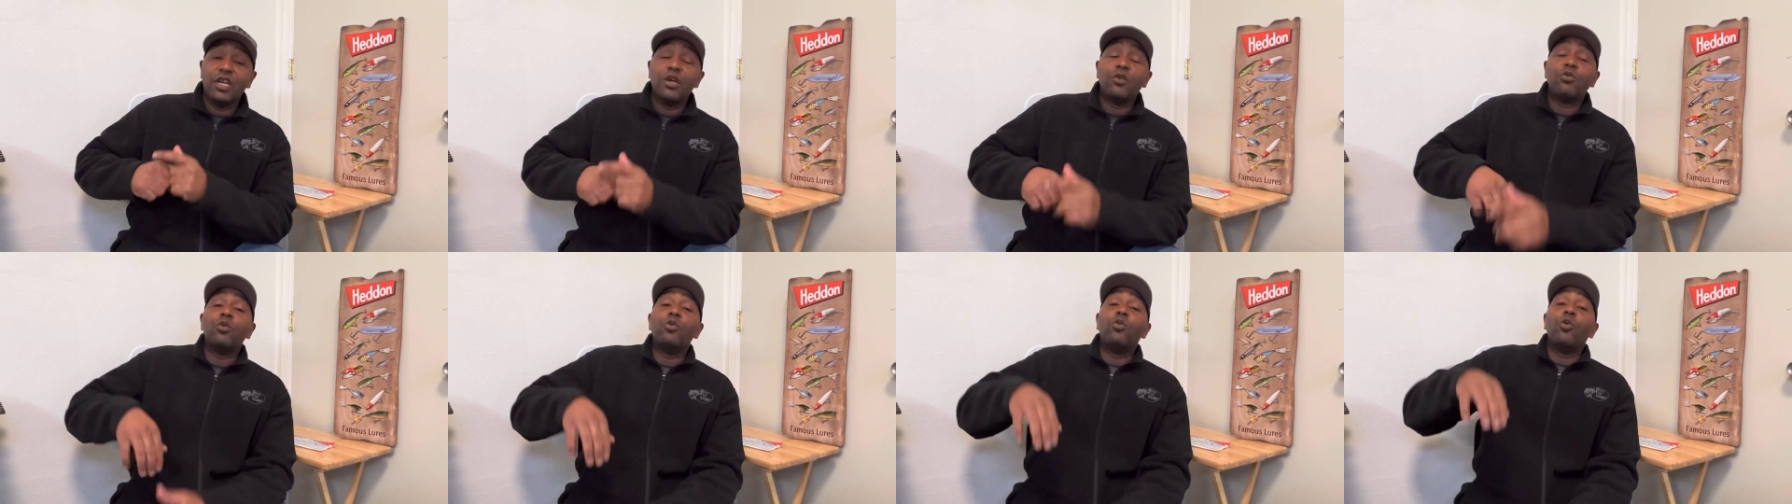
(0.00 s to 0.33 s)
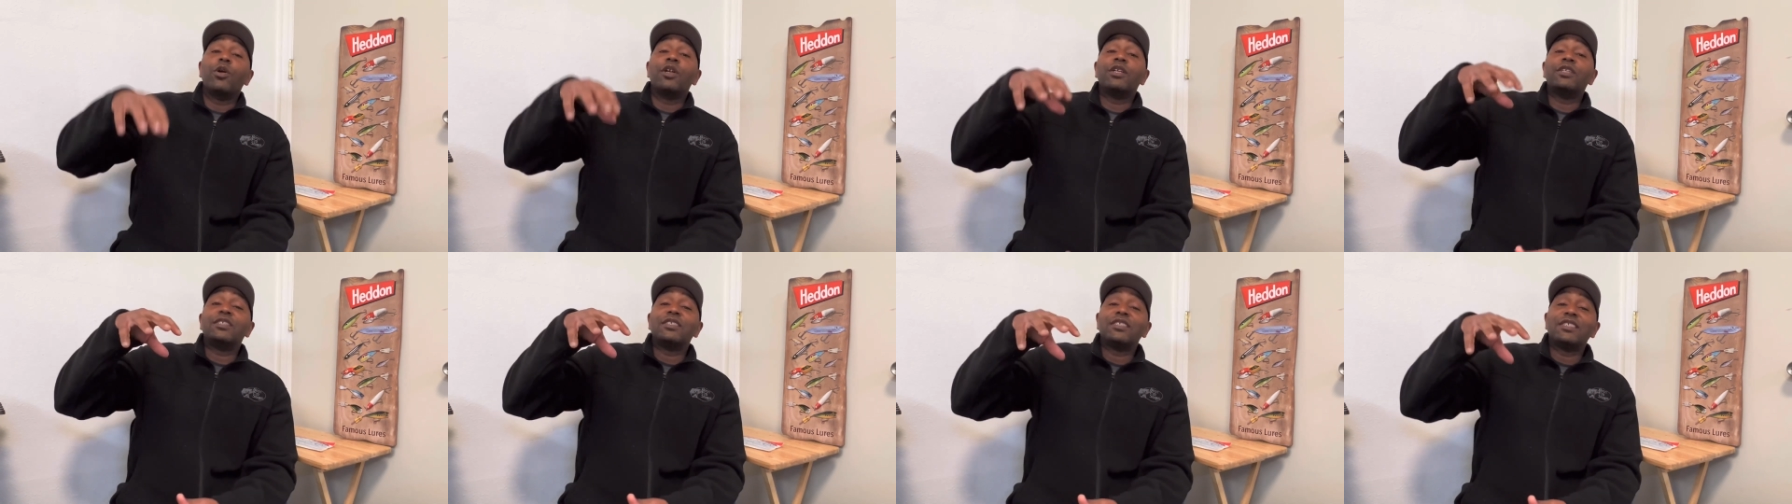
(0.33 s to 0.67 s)
We
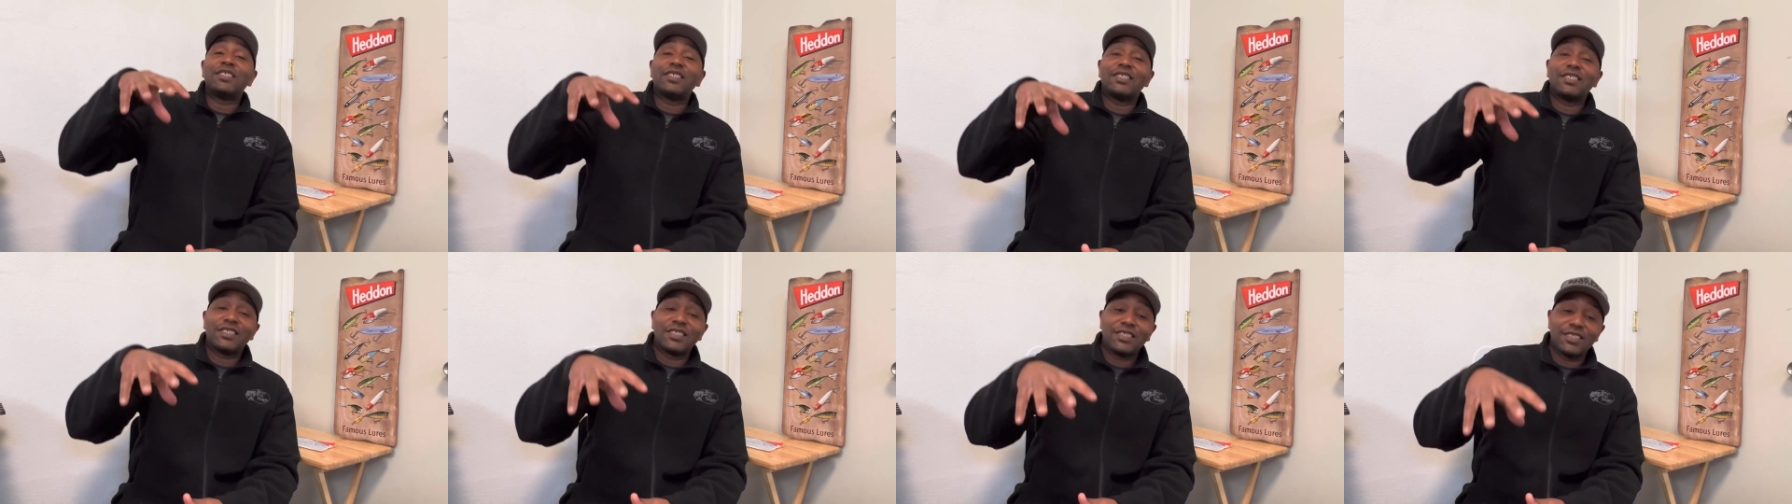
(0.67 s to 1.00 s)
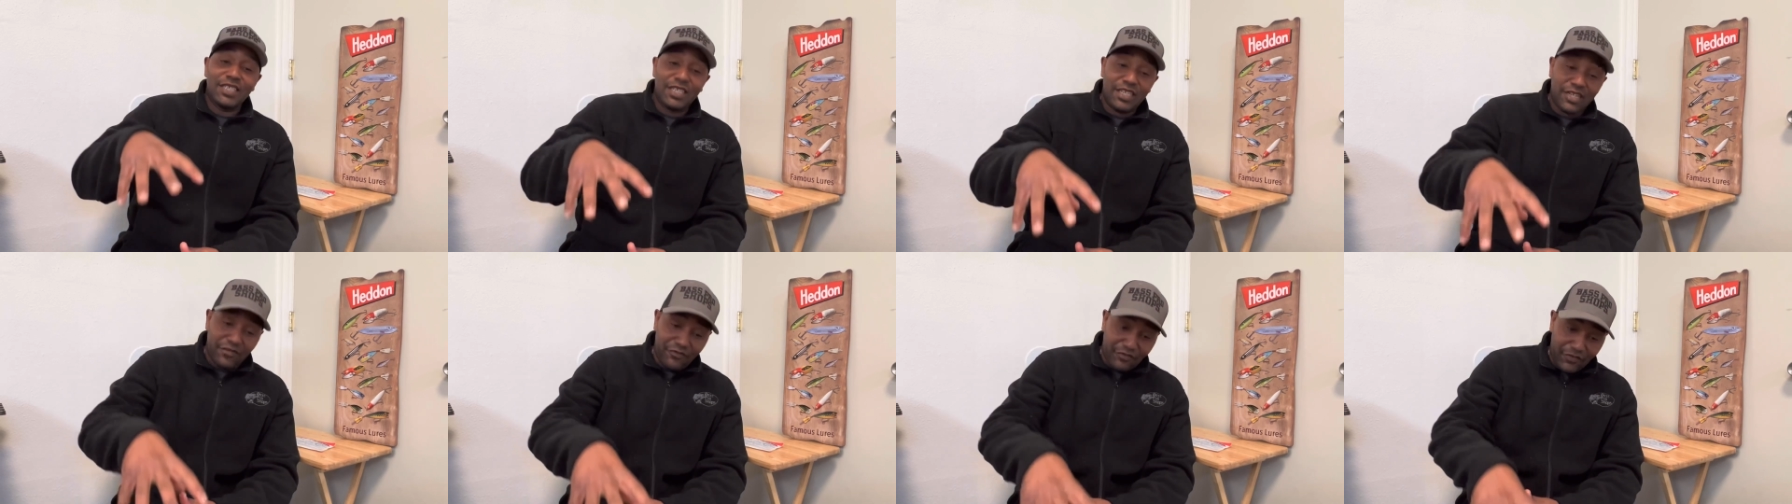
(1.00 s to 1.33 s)
want it to
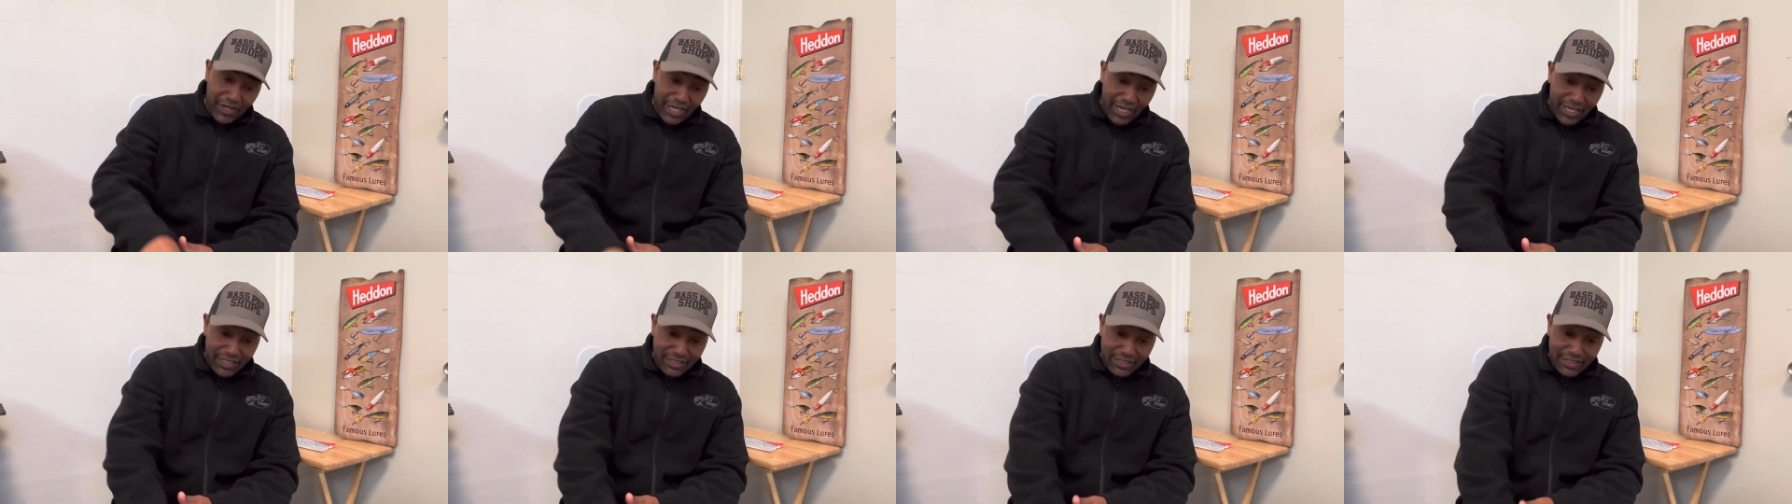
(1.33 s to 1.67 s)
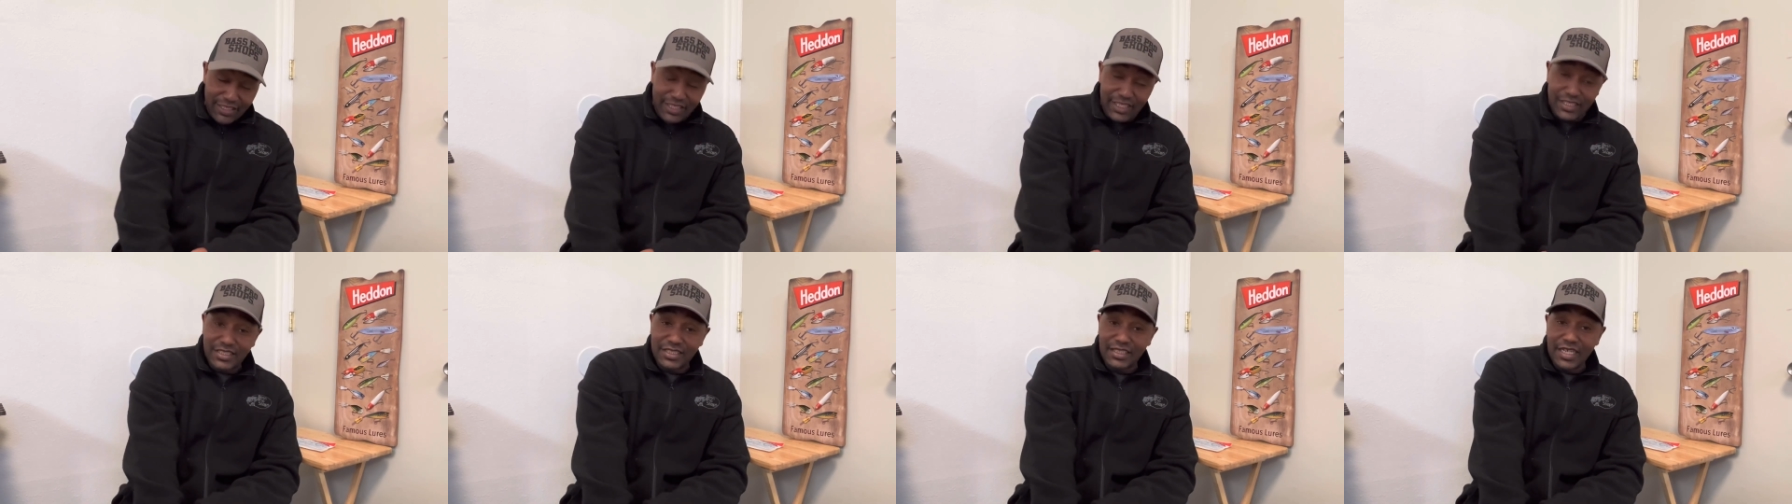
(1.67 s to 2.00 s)
sink fast to
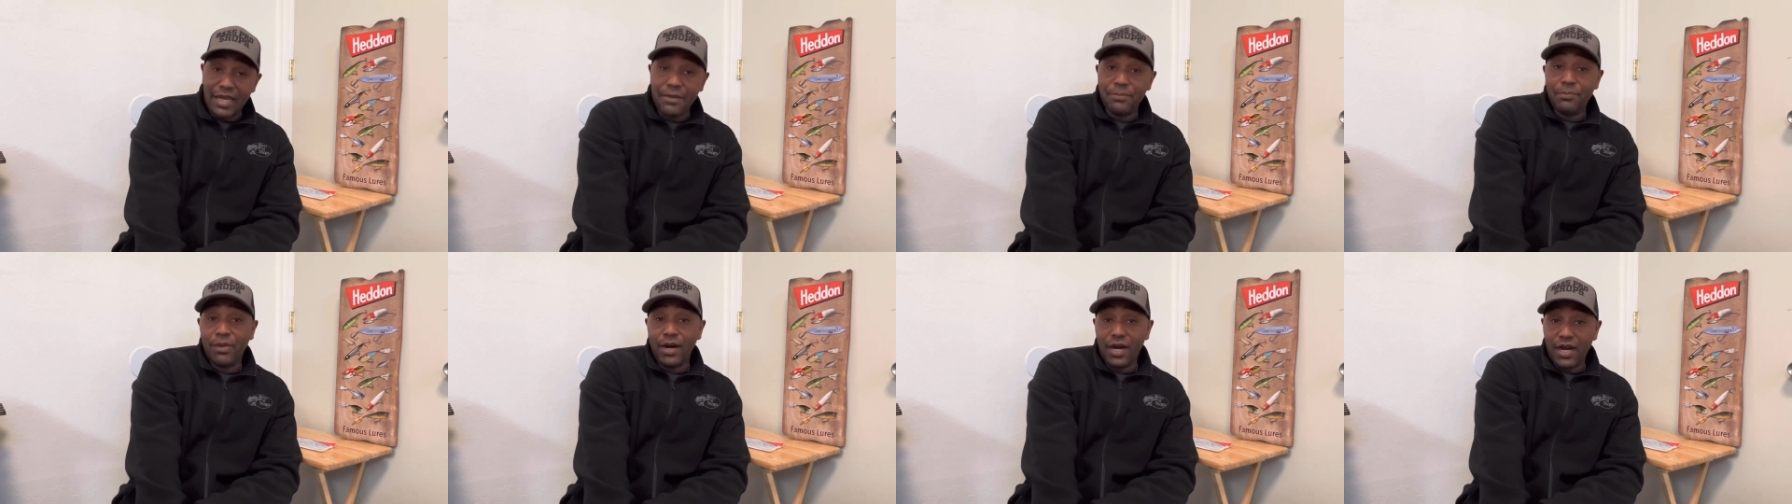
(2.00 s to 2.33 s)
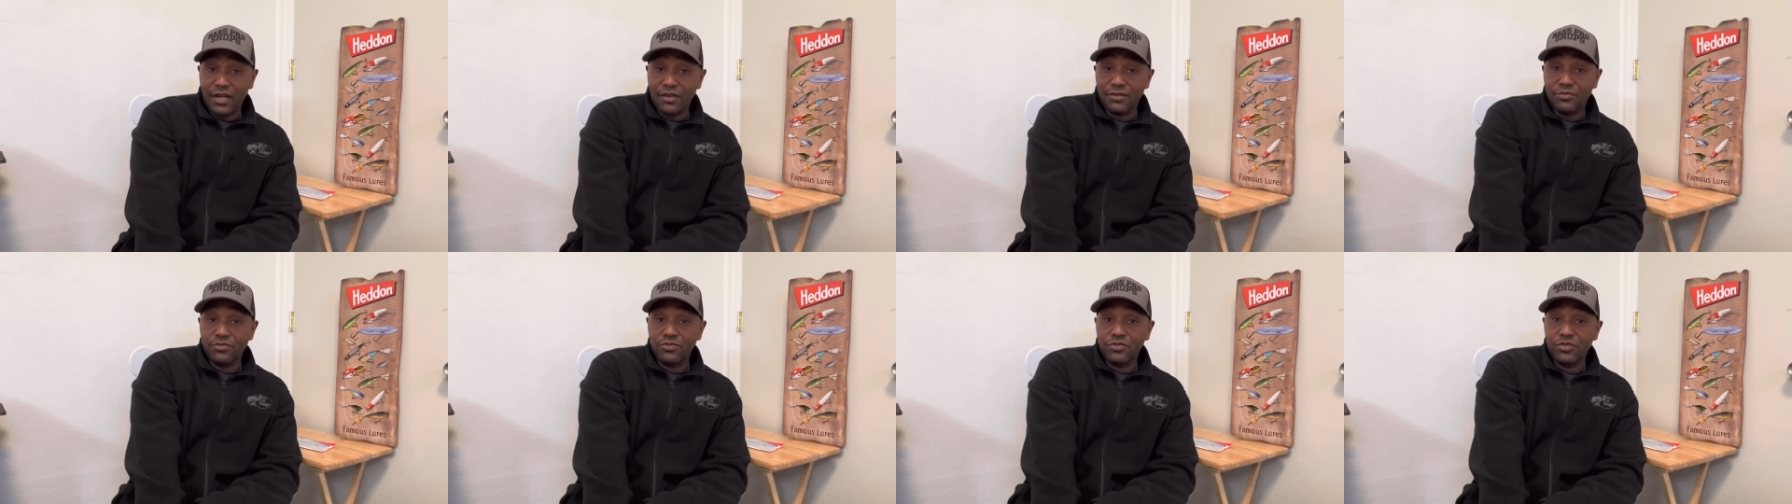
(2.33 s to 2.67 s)
get to that
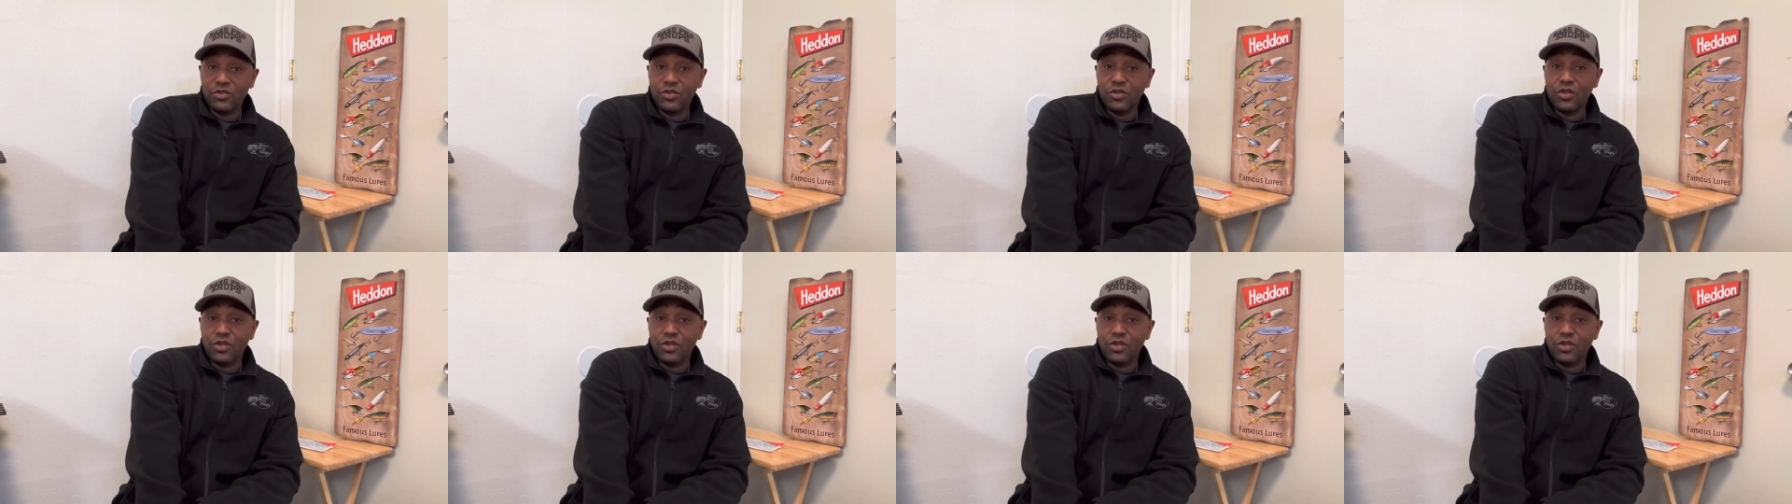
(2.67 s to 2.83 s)
bottom